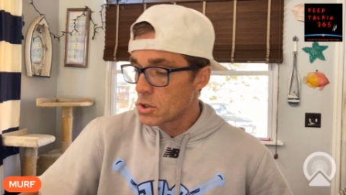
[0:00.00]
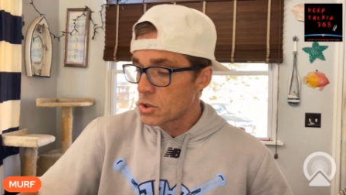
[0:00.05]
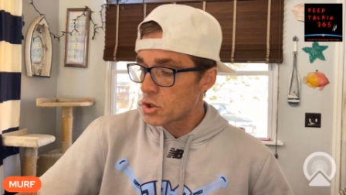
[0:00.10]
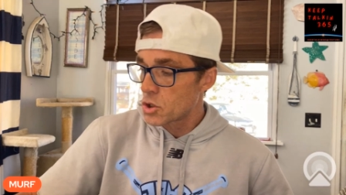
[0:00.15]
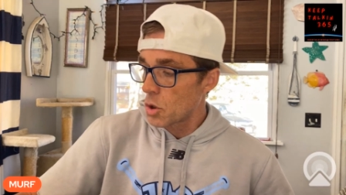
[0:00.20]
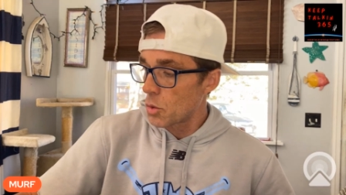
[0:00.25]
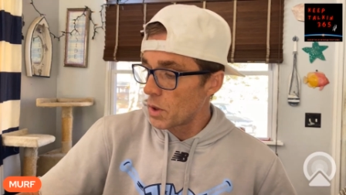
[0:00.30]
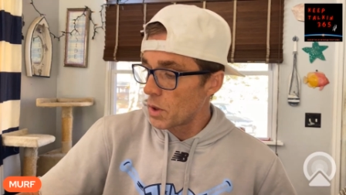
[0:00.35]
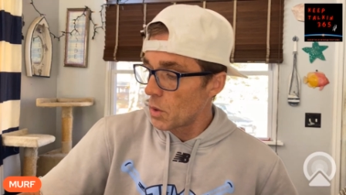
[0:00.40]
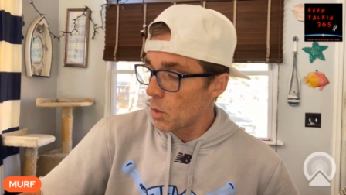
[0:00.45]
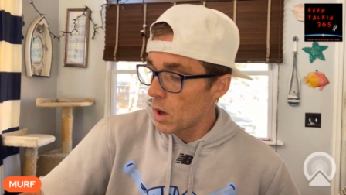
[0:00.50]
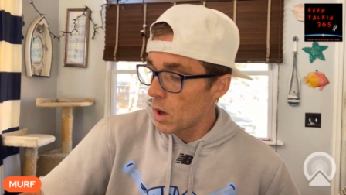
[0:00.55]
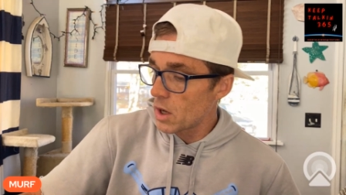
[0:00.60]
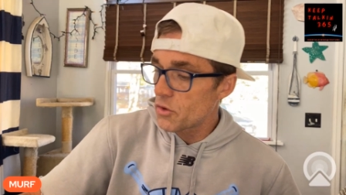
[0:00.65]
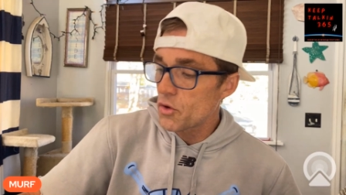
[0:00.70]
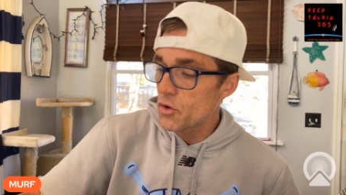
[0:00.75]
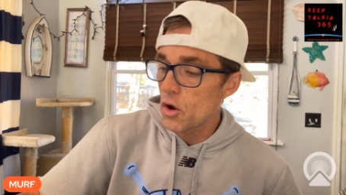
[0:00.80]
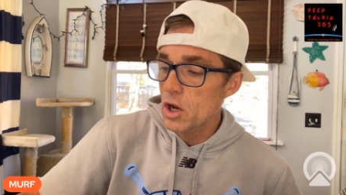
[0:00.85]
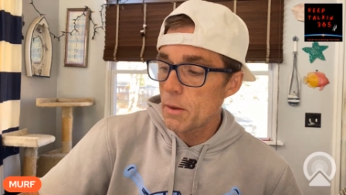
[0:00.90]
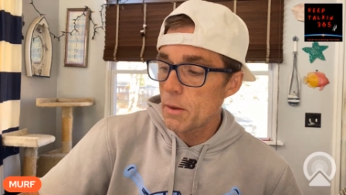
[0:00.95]
So when you want
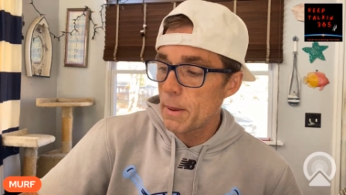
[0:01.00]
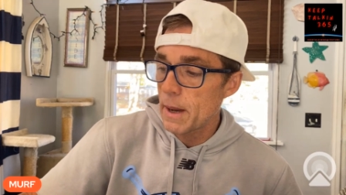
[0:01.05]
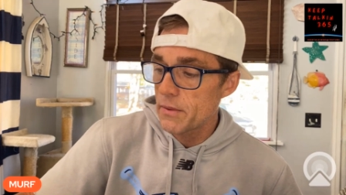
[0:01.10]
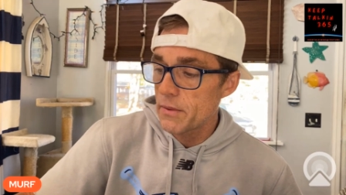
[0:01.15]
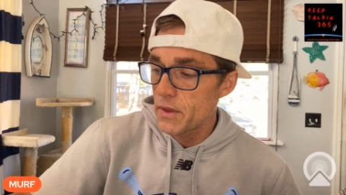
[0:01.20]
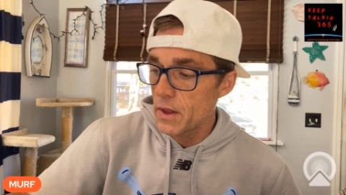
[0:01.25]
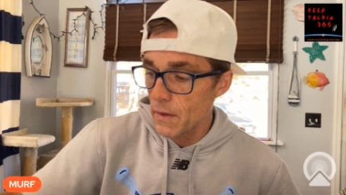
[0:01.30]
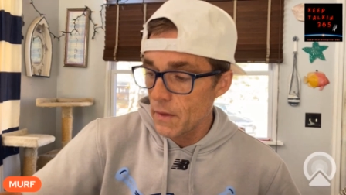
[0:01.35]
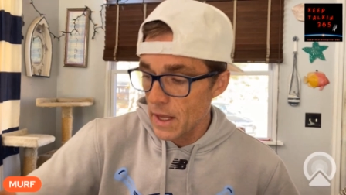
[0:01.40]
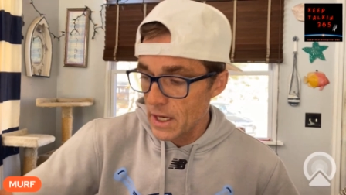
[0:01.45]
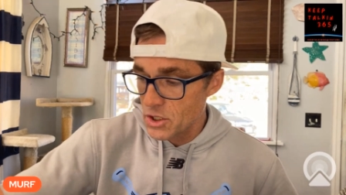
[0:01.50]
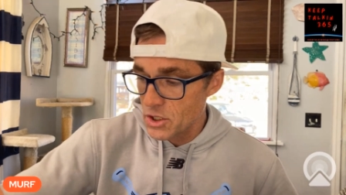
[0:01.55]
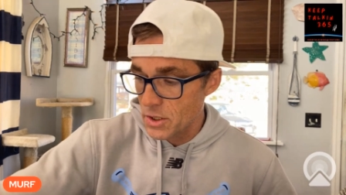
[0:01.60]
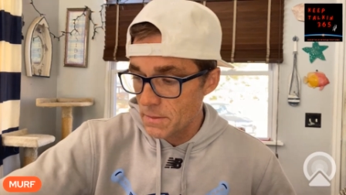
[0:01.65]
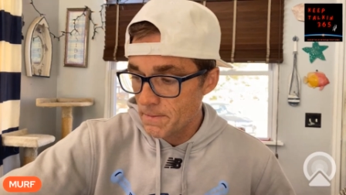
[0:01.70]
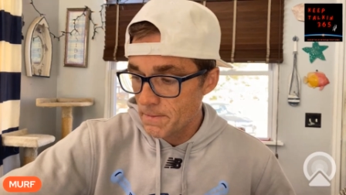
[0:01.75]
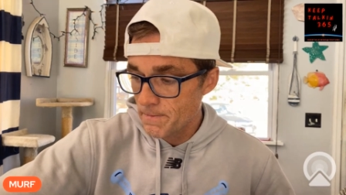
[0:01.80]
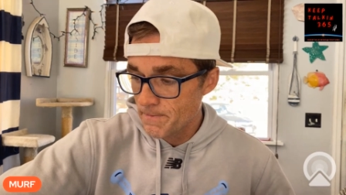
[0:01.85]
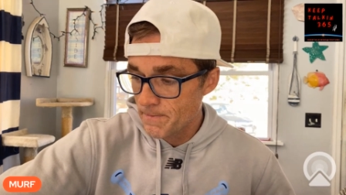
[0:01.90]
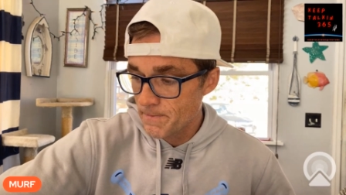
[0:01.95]
to talk about the
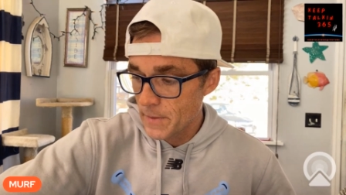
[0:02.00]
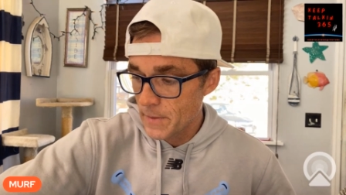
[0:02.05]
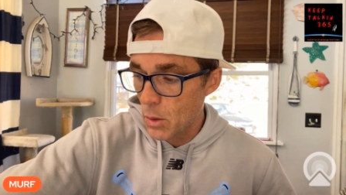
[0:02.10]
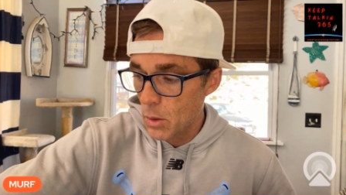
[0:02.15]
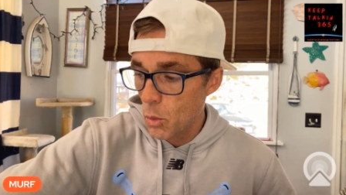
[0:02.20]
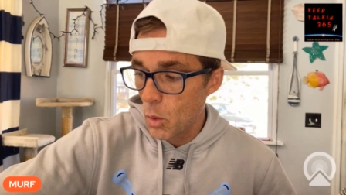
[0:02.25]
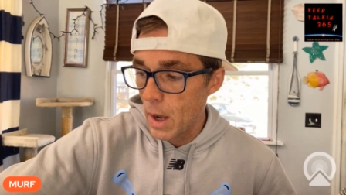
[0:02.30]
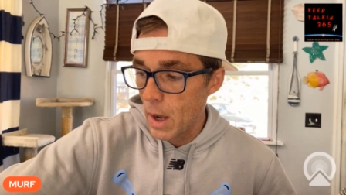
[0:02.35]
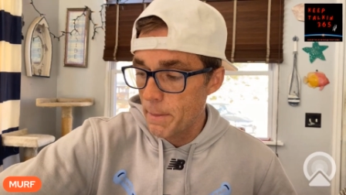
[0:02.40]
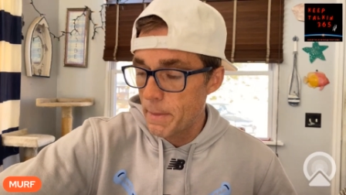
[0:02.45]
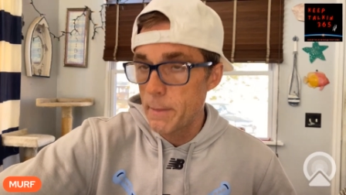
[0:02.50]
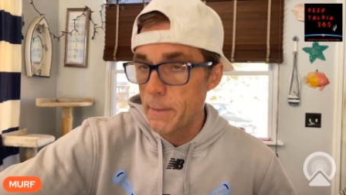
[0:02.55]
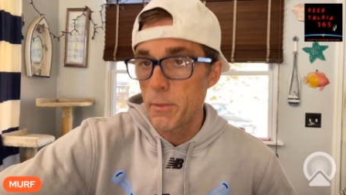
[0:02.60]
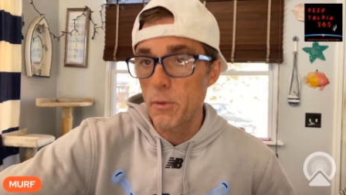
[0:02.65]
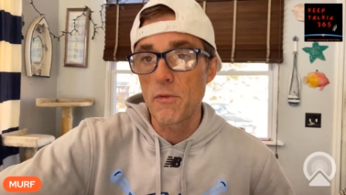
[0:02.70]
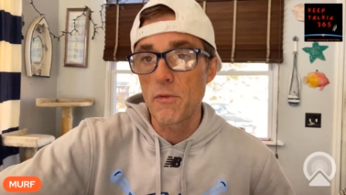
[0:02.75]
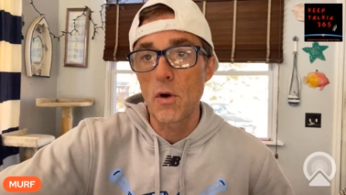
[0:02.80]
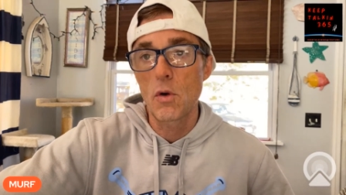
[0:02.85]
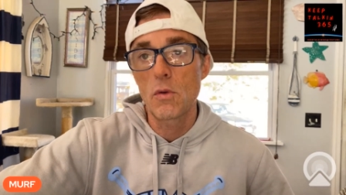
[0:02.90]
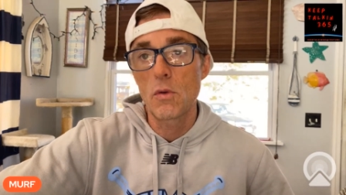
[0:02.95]
election and why
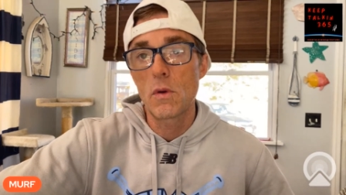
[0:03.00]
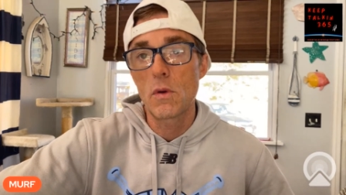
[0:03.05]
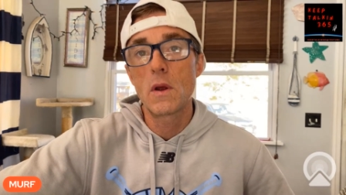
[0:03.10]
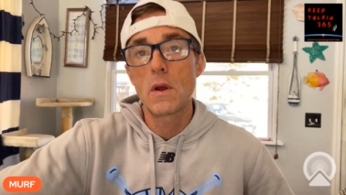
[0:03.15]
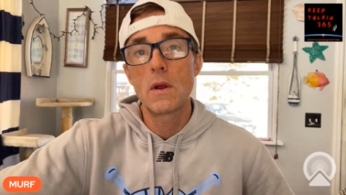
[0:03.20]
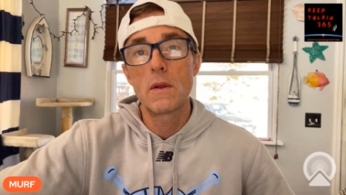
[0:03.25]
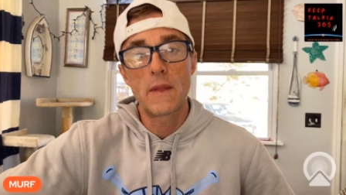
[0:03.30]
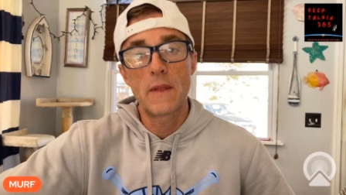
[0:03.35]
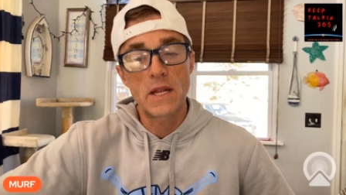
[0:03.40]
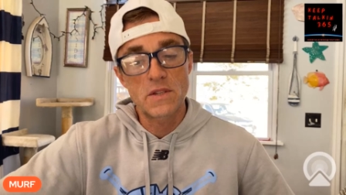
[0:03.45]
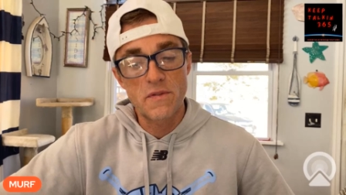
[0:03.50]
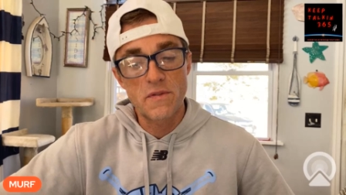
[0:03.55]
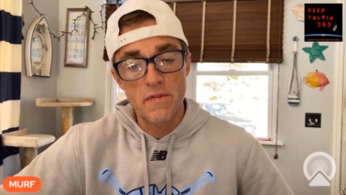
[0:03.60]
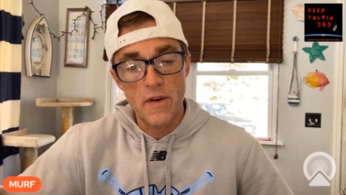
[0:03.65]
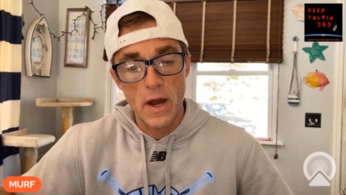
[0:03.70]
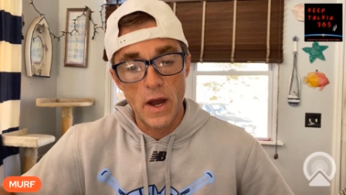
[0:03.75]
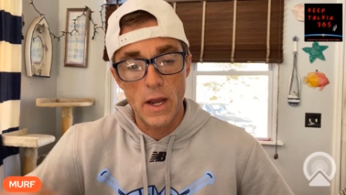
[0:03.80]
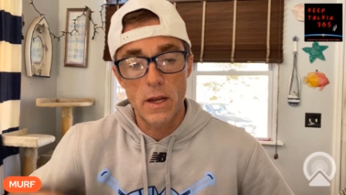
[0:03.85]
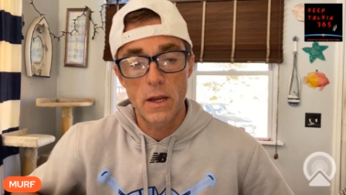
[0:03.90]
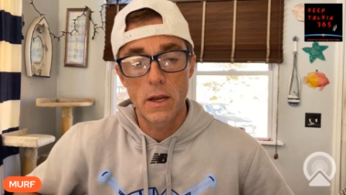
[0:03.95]
people vote, that's
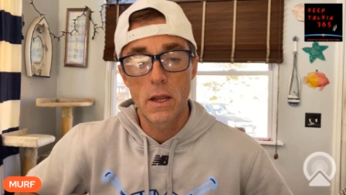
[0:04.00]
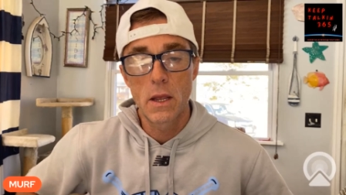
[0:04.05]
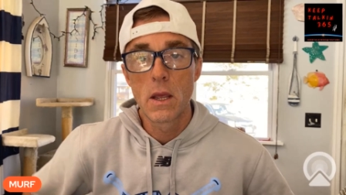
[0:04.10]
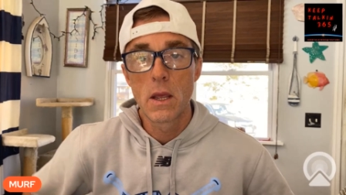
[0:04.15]
fine.